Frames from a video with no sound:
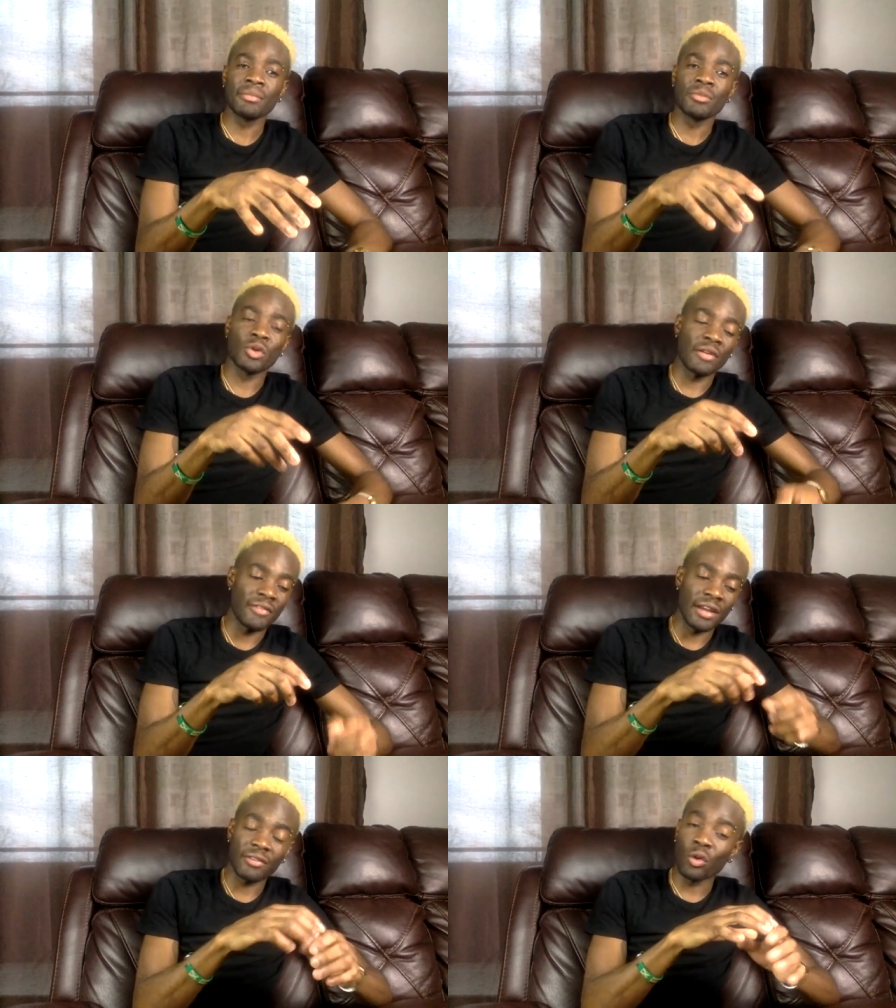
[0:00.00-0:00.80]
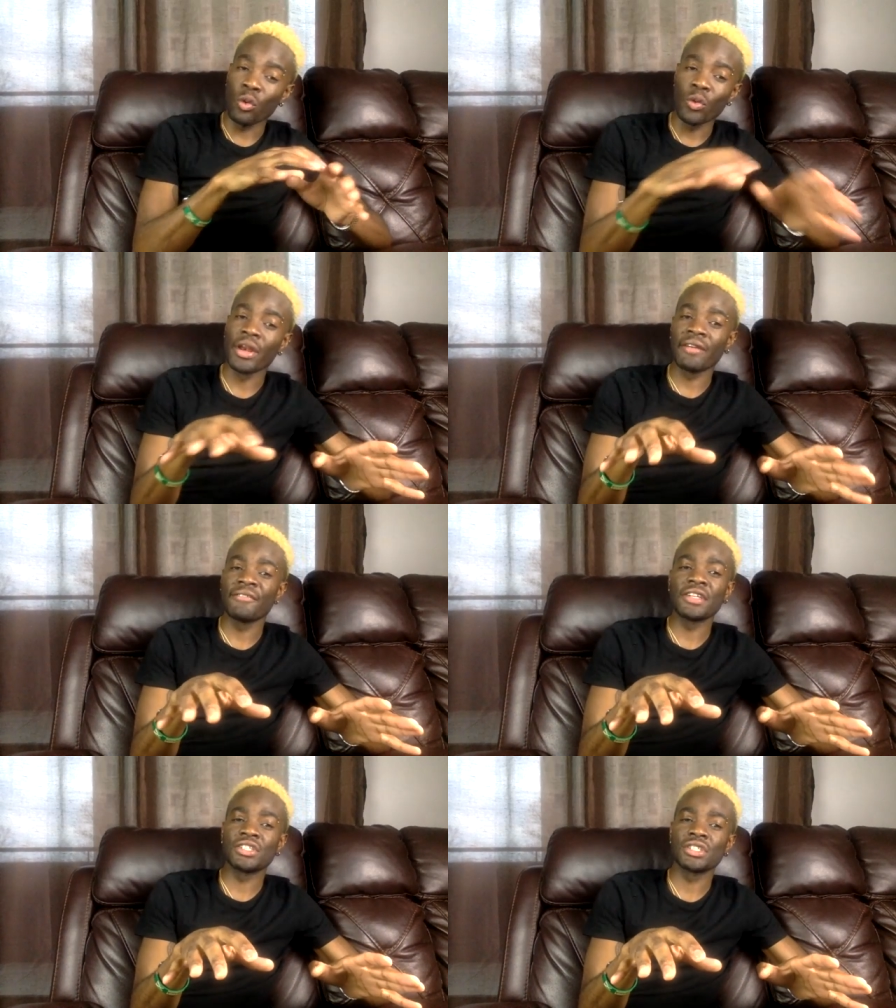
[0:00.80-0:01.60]
One if have the whole of
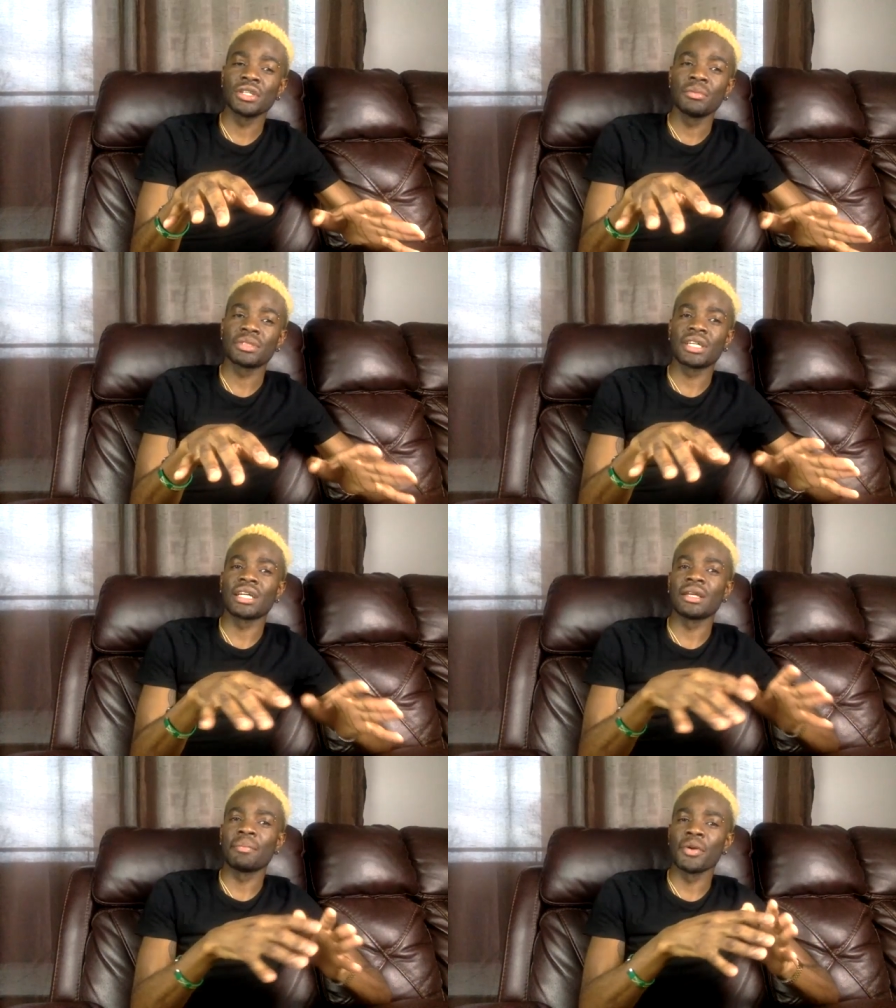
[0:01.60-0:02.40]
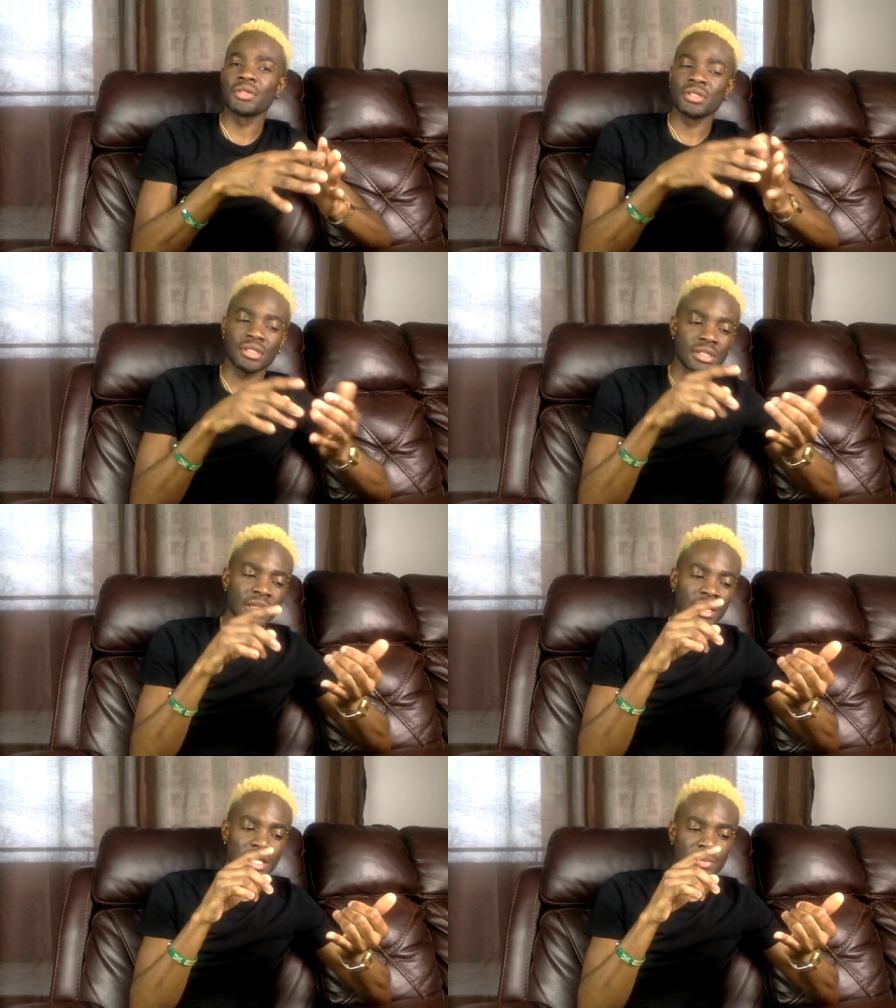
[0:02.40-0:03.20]
fish. But a lot of persons,
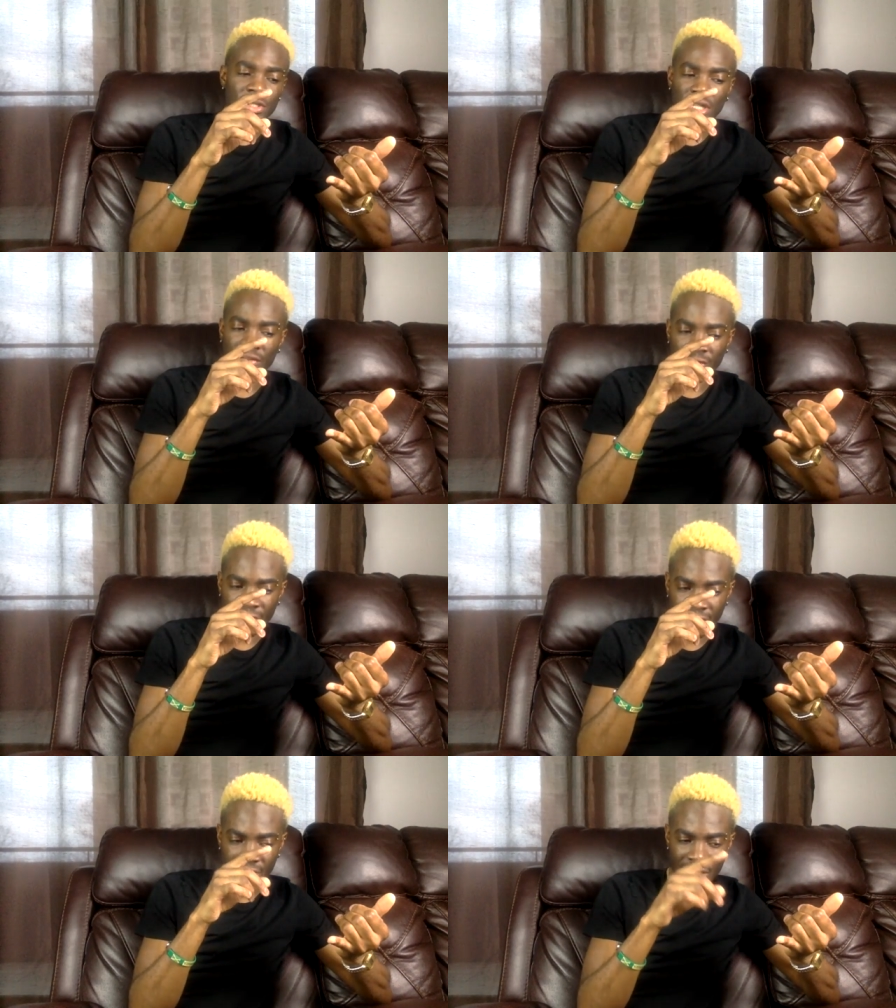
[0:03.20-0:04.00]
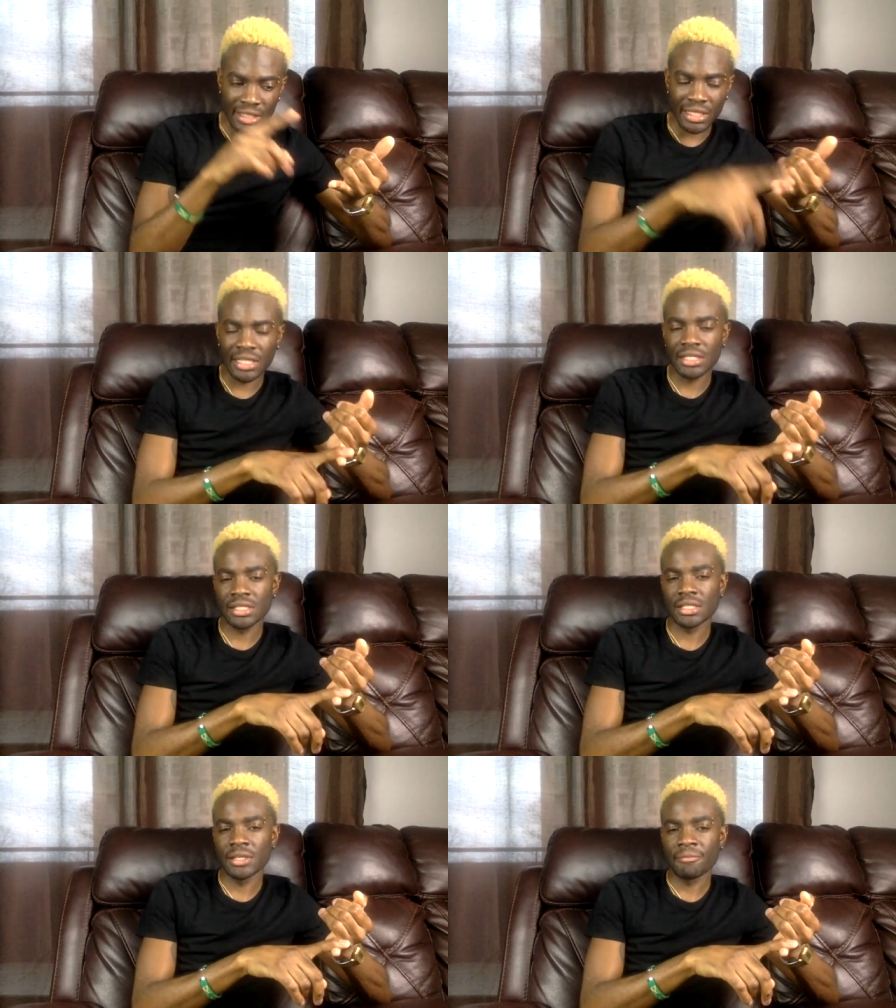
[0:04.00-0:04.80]
especially if you're feeding
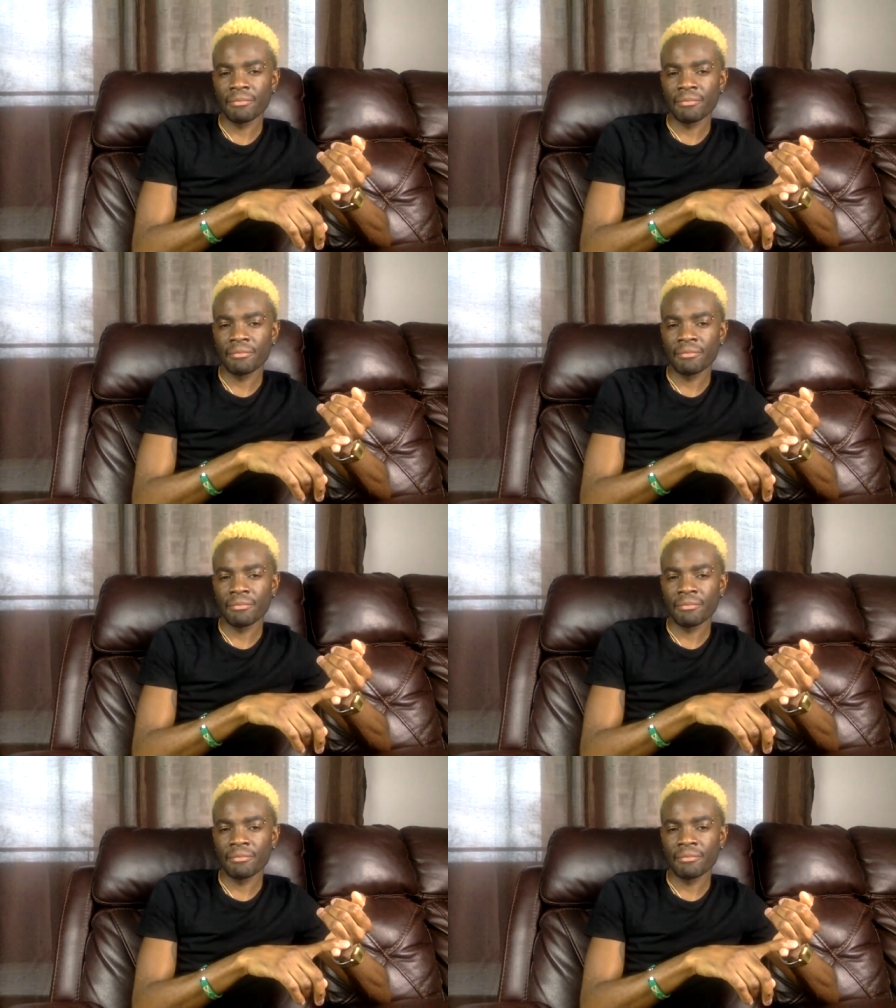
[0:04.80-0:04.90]
kids,